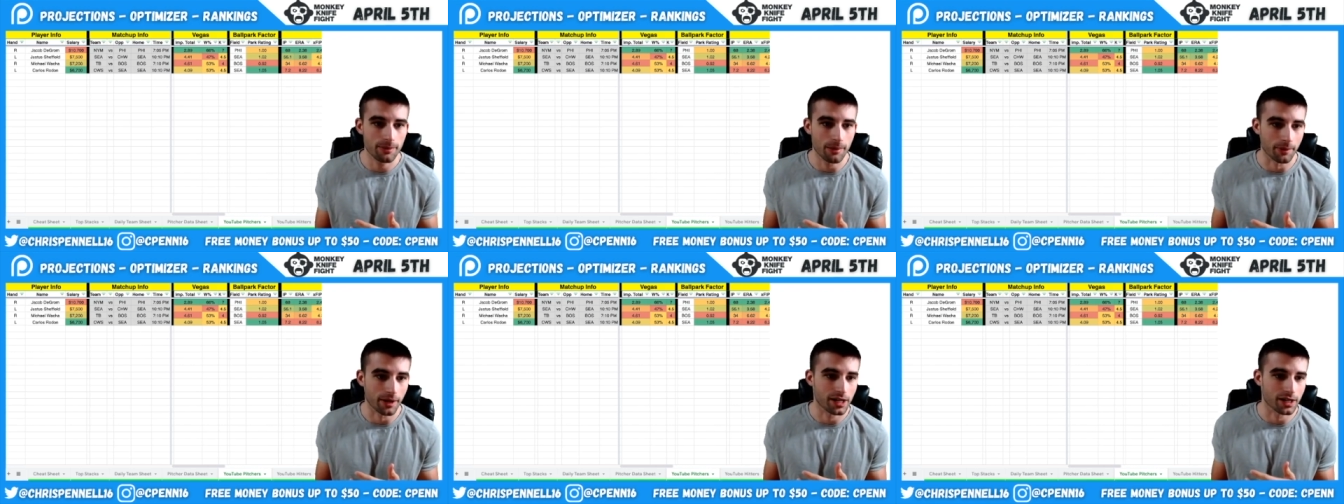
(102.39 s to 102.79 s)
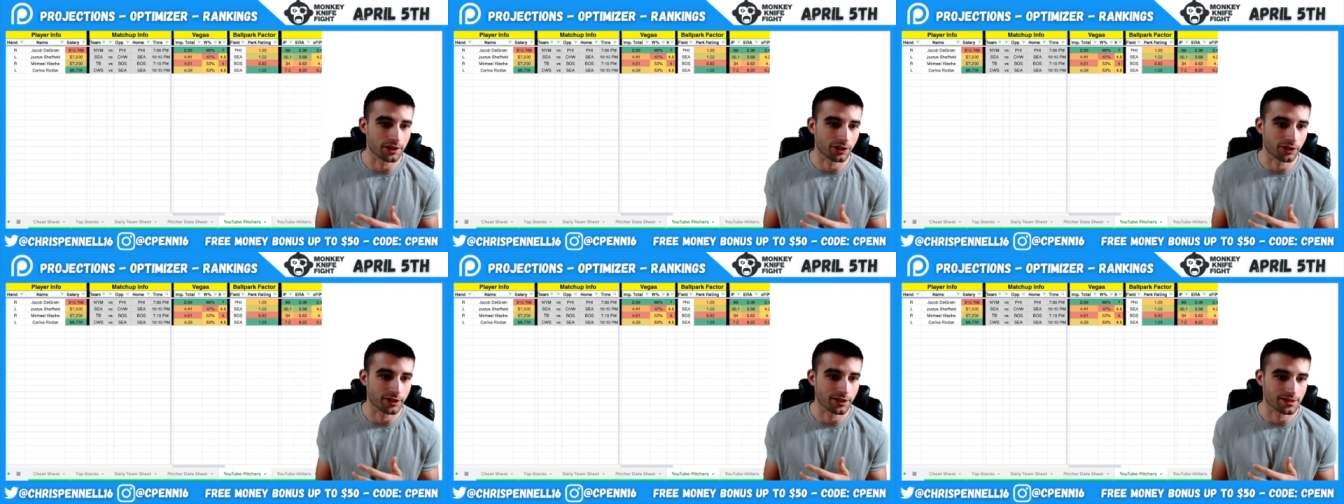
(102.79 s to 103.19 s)
I'm kind of
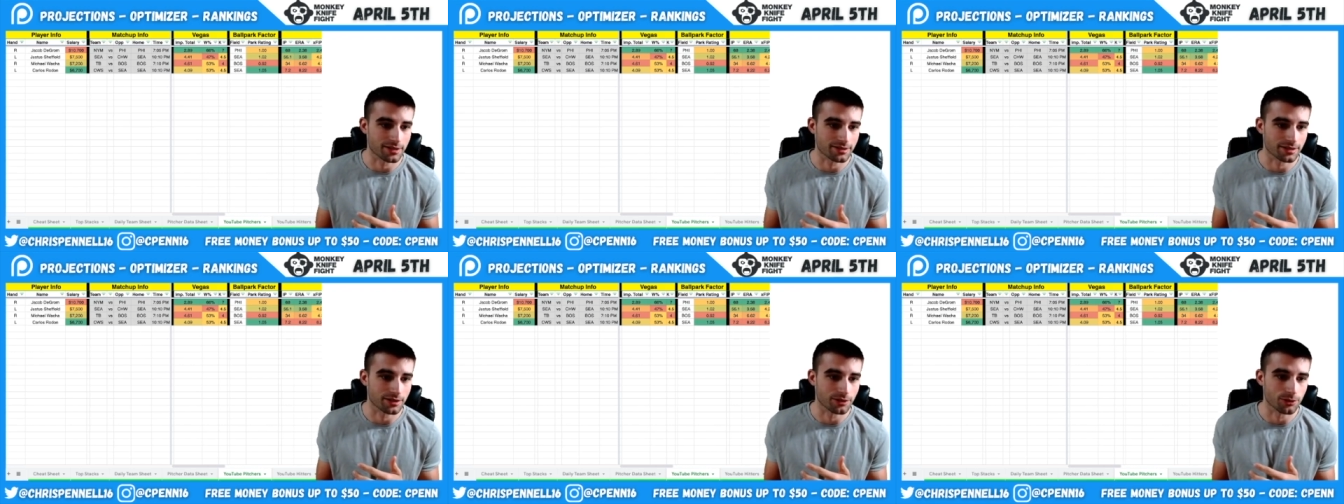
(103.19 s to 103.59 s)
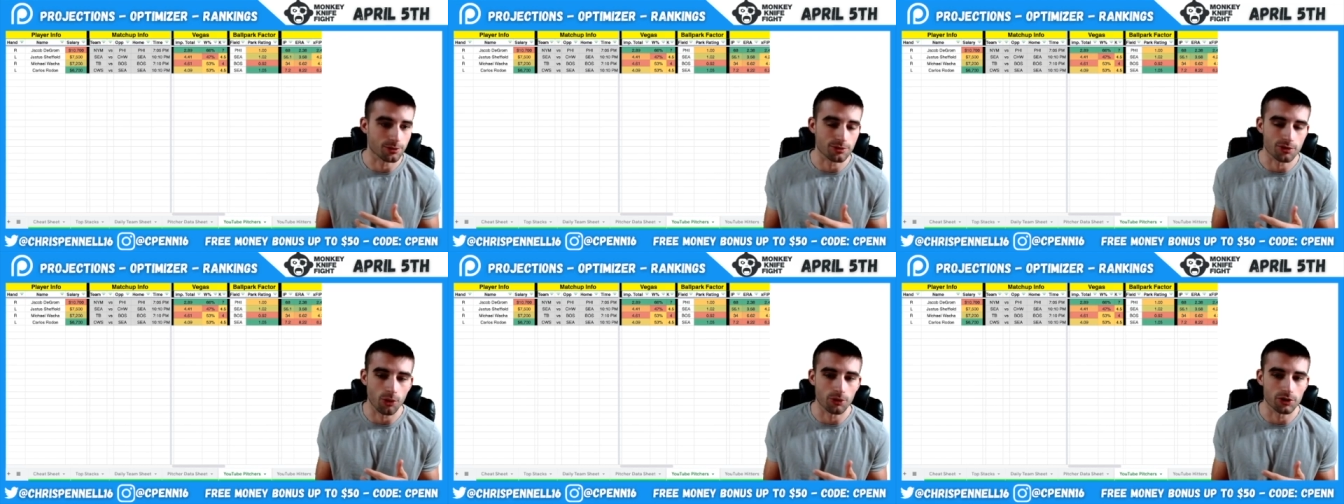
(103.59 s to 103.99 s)
curious to see
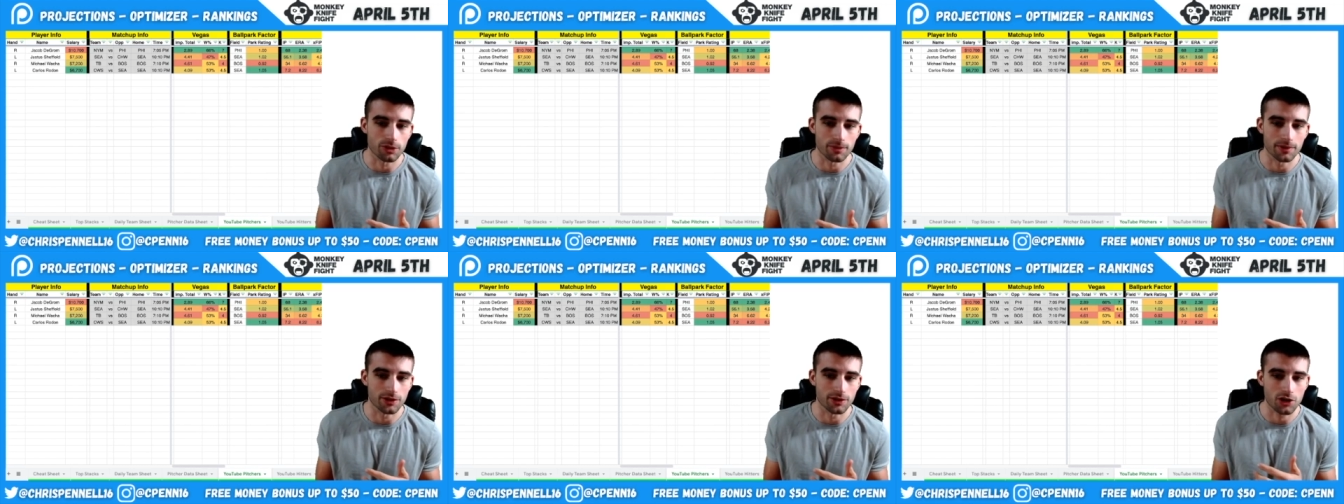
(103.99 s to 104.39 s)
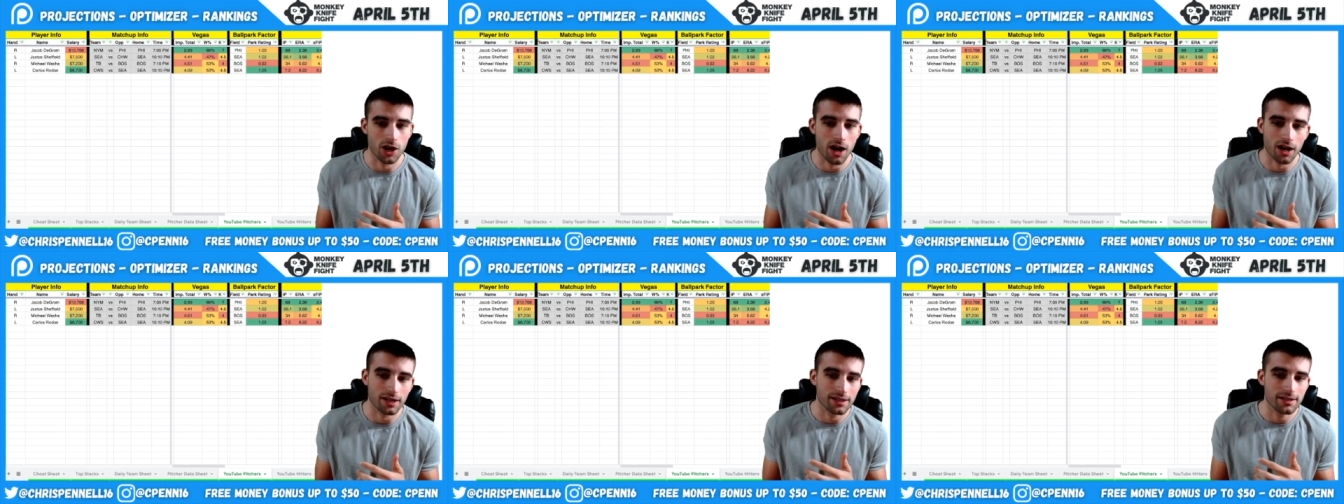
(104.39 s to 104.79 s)
who's going to be the
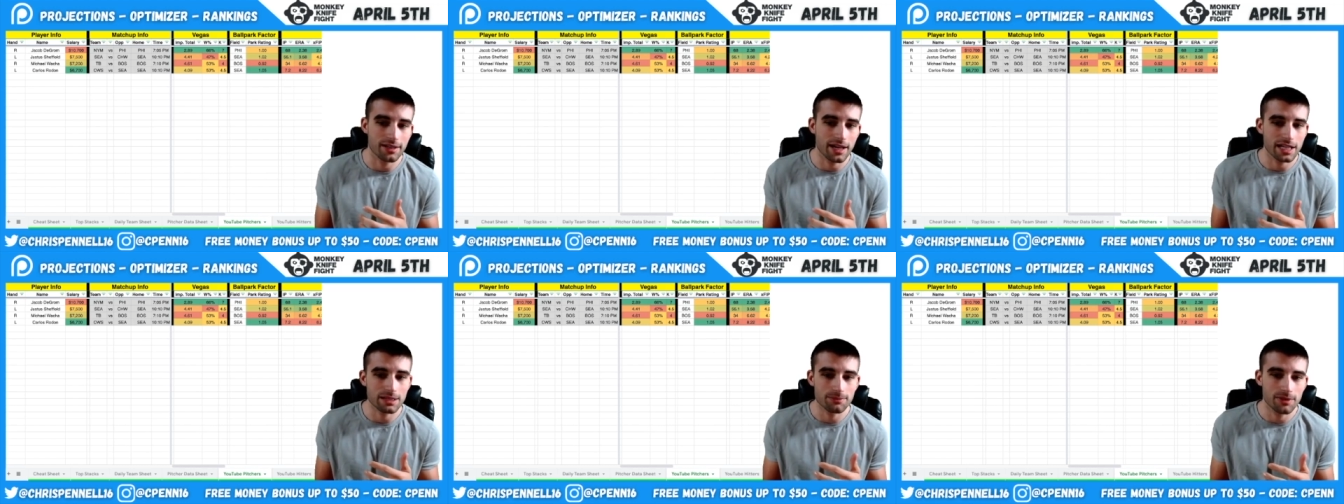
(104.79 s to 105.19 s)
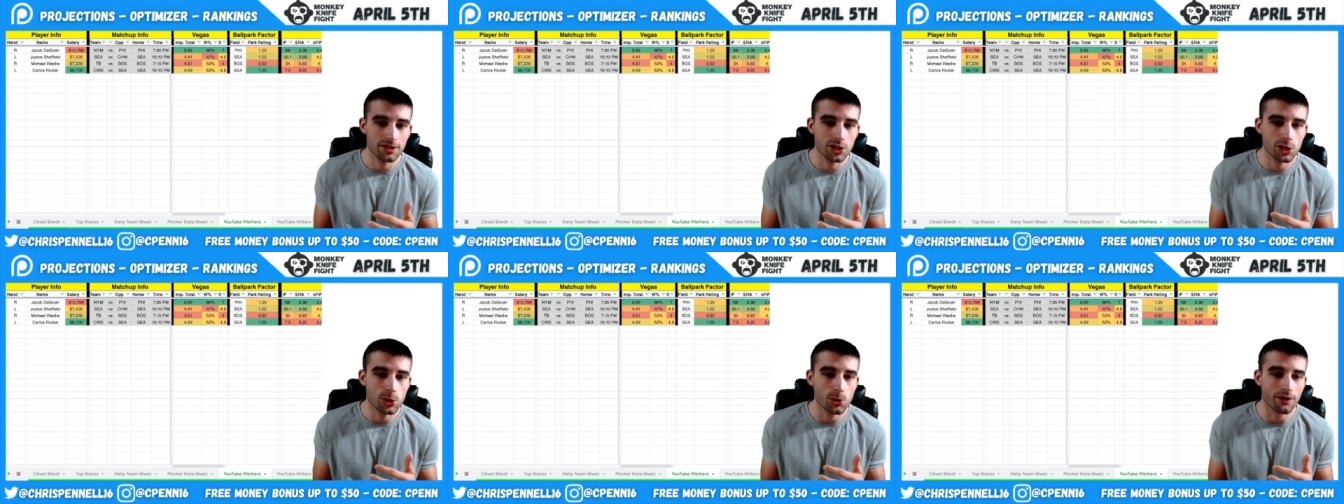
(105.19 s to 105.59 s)
chalky S P
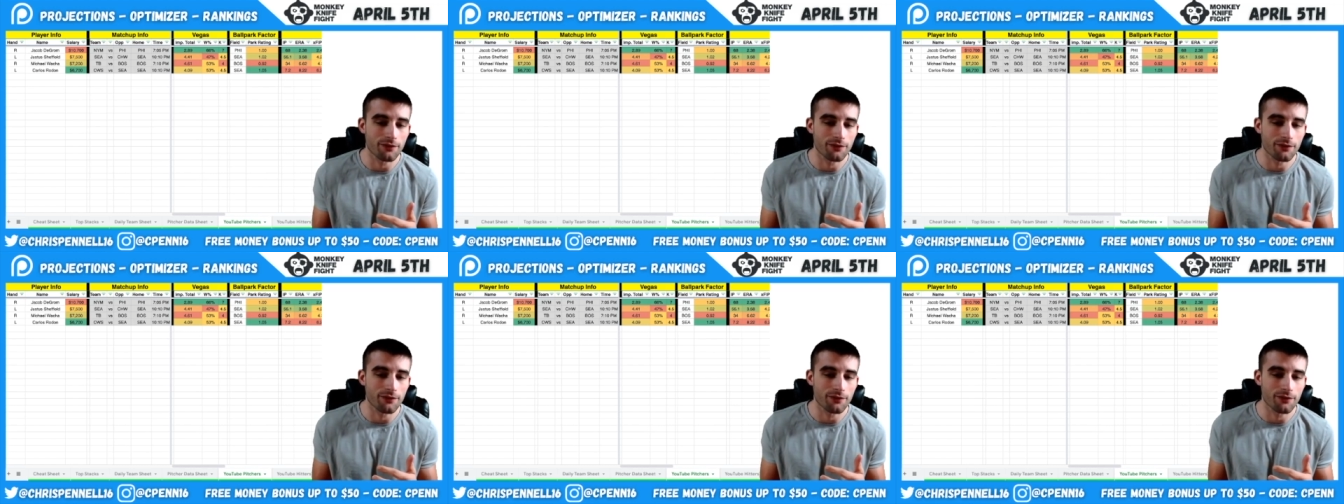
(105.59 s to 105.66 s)
two.